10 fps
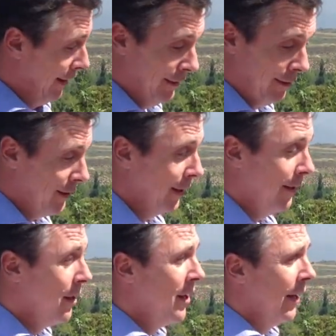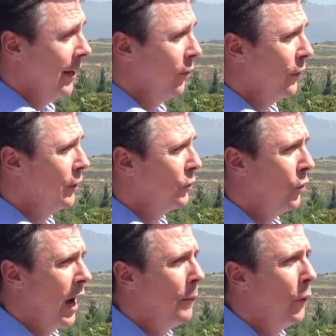interesting in order
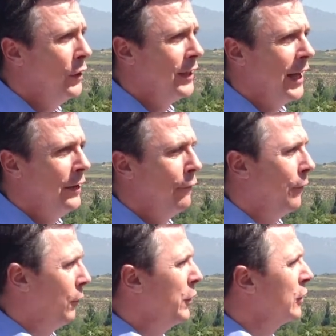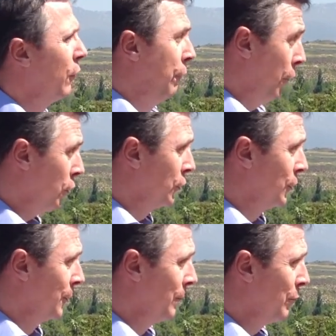to avoid any risk of frost,
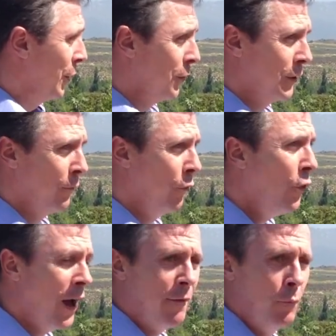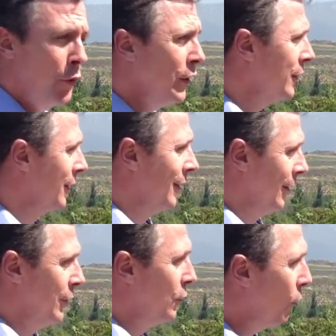because if you have breeze,
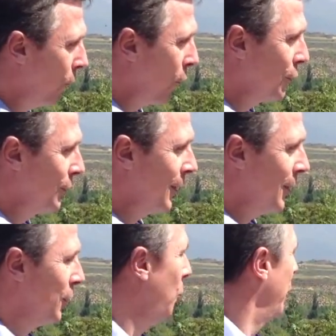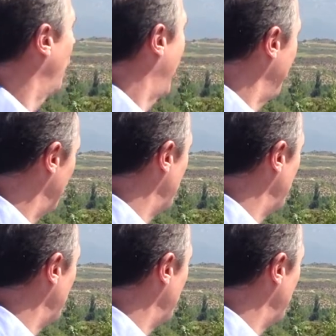there is no frost, so we don't have the